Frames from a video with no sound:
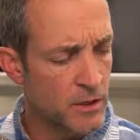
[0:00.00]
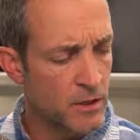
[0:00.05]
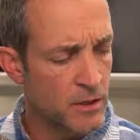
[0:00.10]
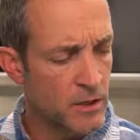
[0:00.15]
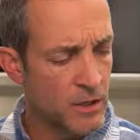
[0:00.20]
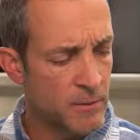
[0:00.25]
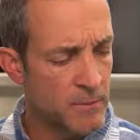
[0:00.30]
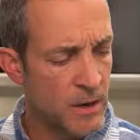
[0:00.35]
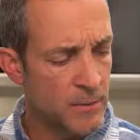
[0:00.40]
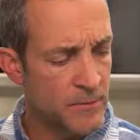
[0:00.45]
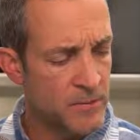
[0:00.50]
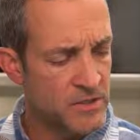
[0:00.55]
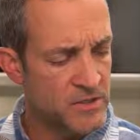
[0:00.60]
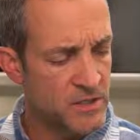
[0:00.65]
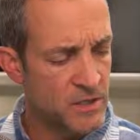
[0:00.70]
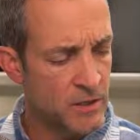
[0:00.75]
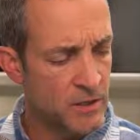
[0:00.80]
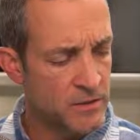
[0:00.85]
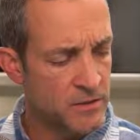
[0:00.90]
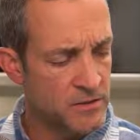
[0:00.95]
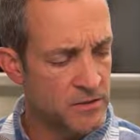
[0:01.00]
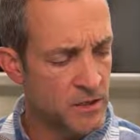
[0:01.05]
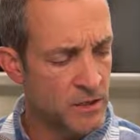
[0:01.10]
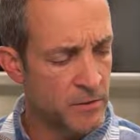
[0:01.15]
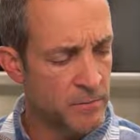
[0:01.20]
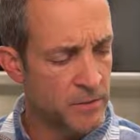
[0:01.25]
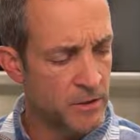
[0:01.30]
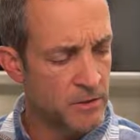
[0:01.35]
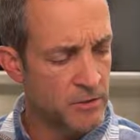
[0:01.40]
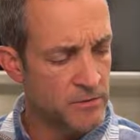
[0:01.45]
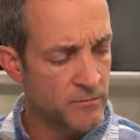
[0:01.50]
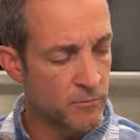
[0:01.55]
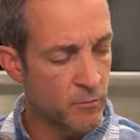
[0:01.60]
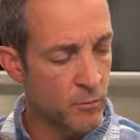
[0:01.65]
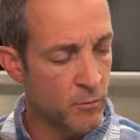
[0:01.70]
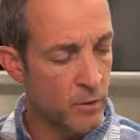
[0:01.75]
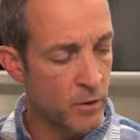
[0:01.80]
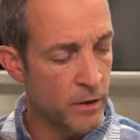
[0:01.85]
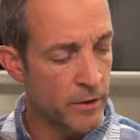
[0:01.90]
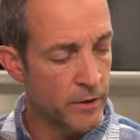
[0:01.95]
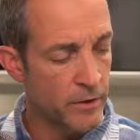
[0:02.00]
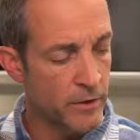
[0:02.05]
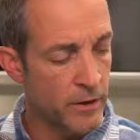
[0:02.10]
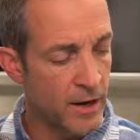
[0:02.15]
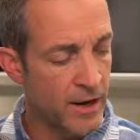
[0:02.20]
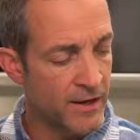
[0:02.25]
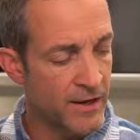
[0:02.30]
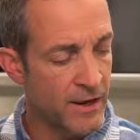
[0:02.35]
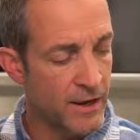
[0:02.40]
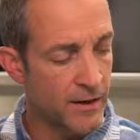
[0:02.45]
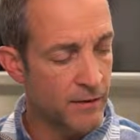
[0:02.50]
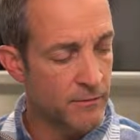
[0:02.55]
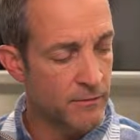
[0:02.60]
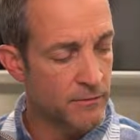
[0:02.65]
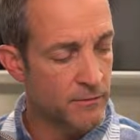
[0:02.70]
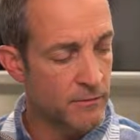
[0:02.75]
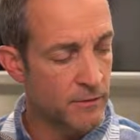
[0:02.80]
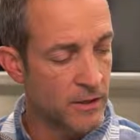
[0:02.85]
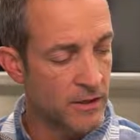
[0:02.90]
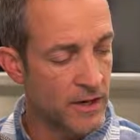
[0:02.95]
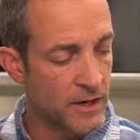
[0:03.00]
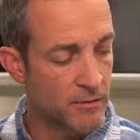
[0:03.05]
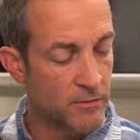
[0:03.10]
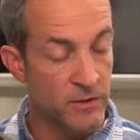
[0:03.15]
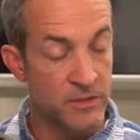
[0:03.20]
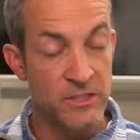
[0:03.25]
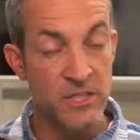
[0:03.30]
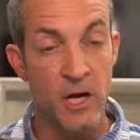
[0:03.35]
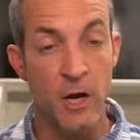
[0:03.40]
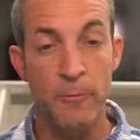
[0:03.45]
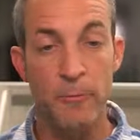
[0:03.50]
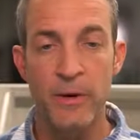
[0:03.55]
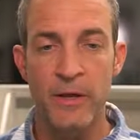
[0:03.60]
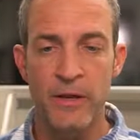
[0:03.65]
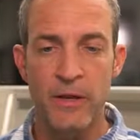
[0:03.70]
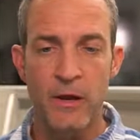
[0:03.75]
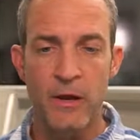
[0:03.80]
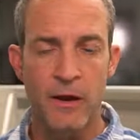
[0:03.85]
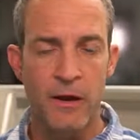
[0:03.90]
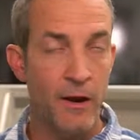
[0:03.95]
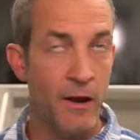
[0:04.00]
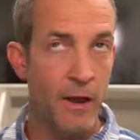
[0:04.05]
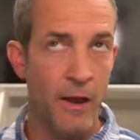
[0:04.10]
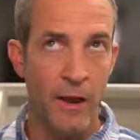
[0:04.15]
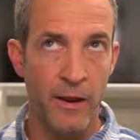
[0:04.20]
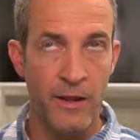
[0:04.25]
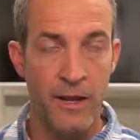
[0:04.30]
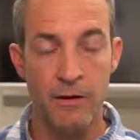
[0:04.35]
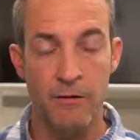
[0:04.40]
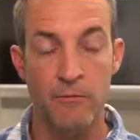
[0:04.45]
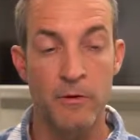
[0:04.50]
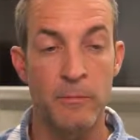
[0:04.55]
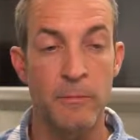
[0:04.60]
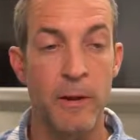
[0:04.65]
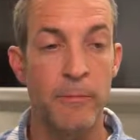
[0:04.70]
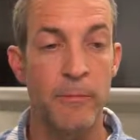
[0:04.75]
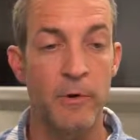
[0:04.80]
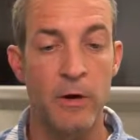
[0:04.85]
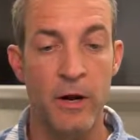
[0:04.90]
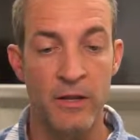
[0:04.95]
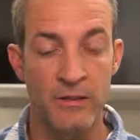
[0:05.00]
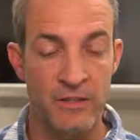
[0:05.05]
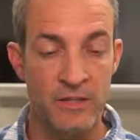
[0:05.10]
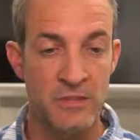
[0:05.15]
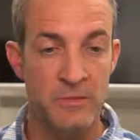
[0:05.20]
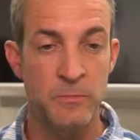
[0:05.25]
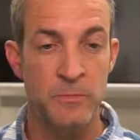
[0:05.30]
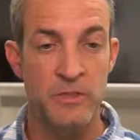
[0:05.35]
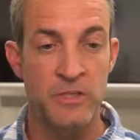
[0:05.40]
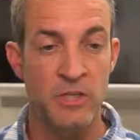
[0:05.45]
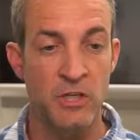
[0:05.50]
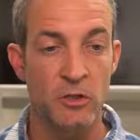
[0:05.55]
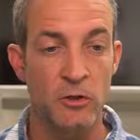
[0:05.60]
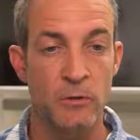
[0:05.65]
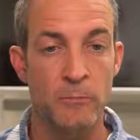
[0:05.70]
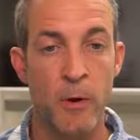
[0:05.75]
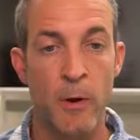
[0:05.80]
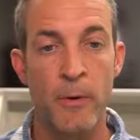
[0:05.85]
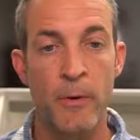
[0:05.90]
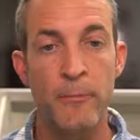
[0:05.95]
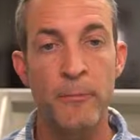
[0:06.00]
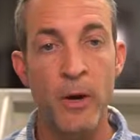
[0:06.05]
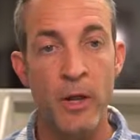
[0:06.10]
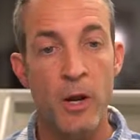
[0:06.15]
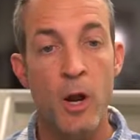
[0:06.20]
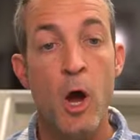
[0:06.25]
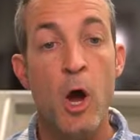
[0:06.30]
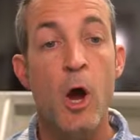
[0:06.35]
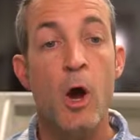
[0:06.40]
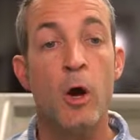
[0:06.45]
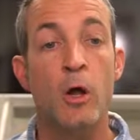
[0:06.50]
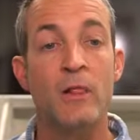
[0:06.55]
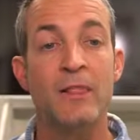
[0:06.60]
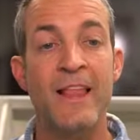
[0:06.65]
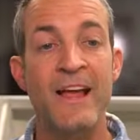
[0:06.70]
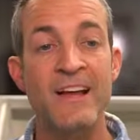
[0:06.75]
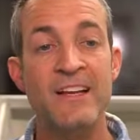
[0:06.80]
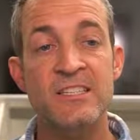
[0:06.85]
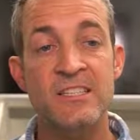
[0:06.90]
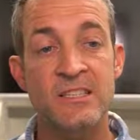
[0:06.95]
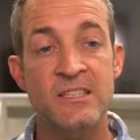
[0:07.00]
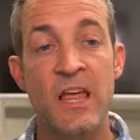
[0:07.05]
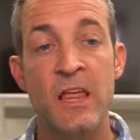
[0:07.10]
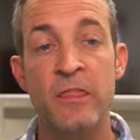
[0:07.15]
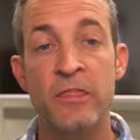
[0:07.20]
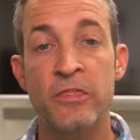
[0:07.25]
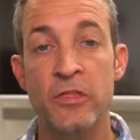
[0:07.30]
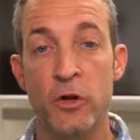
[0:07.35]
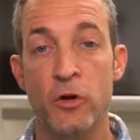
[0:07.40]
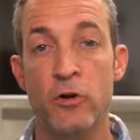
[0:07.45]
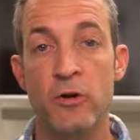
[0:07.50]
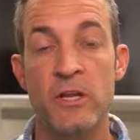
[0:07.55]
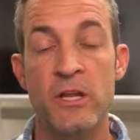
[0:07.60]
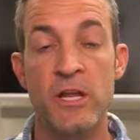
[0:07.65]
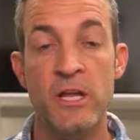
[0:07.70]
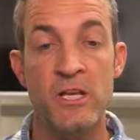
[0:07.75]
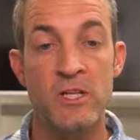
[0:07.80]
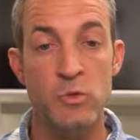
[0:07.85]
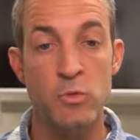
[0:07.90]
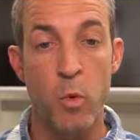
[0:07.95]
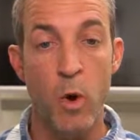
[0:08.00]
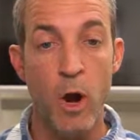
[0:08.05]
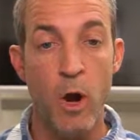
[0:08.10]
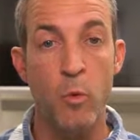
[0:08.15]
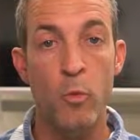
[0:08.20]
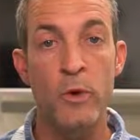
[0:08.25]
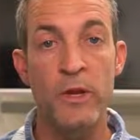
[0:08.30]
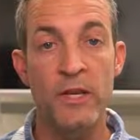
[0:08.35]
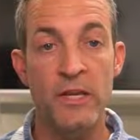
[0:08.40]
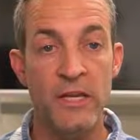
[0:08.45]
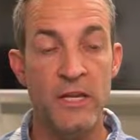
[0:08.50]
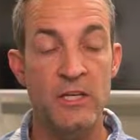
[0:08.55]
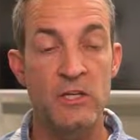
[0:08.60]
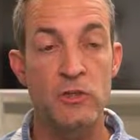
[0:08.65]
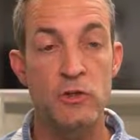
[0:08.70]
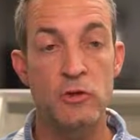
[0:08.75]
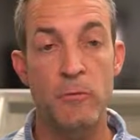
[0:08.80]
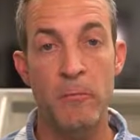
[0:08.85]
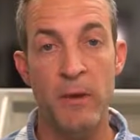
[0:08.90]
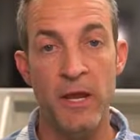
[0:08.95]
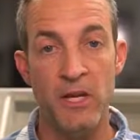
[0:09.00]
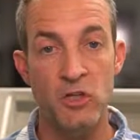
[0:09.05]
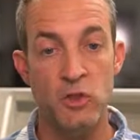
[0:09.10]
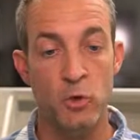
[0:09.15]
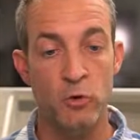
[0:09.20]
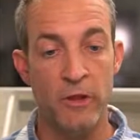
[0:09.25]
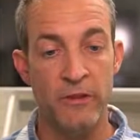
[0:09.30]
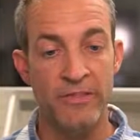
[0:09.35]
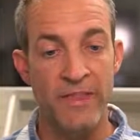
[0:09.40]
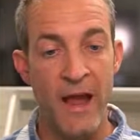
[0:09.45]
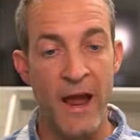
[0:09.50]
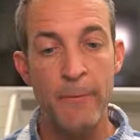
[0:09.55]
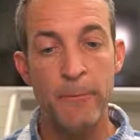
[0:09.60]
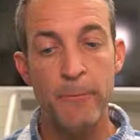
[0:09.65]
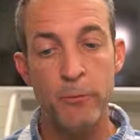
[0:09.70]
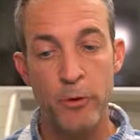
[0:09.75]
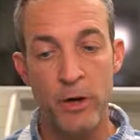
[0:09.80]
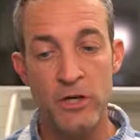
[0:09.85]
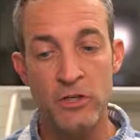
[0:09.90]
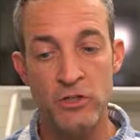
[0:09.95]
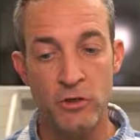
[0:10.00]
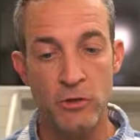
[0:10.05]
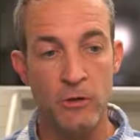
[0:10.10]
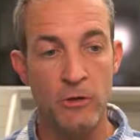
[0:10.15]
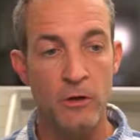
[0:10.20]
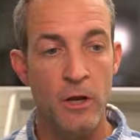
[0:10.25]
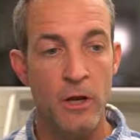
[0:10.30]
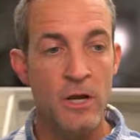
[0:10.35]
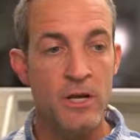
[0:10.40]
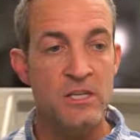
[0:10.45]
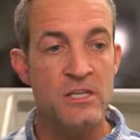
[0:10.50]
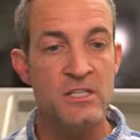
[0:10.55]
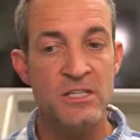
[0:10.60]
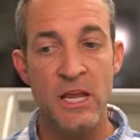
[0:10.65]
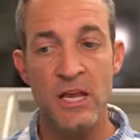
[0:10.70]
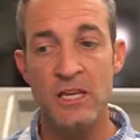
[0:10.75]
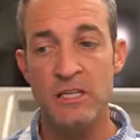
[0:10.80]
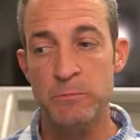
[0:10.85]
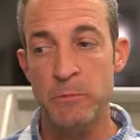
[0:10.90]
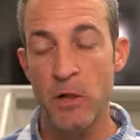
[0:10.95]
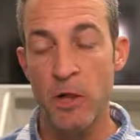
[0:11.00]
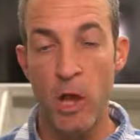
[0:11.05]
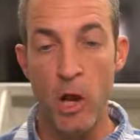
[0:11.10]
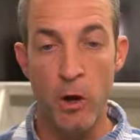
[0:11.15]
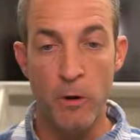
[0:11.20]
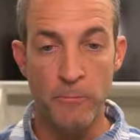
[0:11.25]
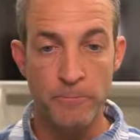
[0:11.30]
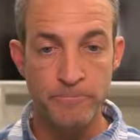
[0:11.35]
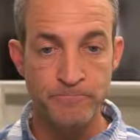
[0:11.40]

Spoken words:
It might be centimeters of water. I can't really tell, but I can't remember at this particular moment. But less than 30 is what we need to make sure that that pressure stays below.